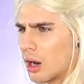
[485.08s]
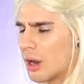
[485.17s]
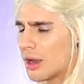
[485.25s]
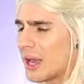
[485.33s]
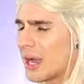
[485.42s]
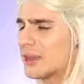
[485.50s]

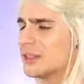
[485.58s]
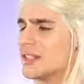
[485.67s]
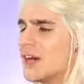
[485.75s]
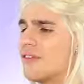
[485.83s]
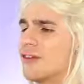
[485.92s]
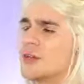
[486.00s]
Okay, I could
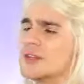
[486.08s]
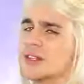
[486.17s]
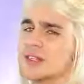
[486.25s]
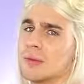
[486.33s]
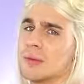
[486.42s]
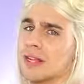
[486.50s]
definitely do this
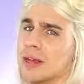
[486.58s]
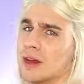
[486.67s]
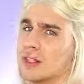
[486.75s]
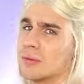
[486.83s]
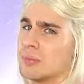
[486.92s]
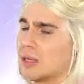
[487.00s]
on somebody
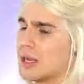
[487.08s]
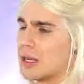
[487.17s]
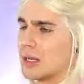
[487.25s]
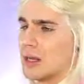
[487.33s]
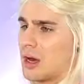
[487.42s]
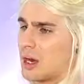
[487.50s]
else, but
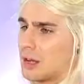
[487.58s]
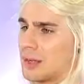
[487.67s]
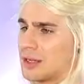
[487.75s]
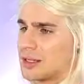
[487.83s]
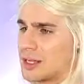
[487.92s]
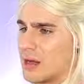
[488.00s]
like not on
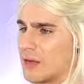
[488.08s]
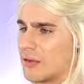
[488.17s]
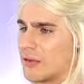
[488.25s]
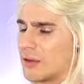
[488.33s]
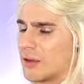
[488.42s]
myself.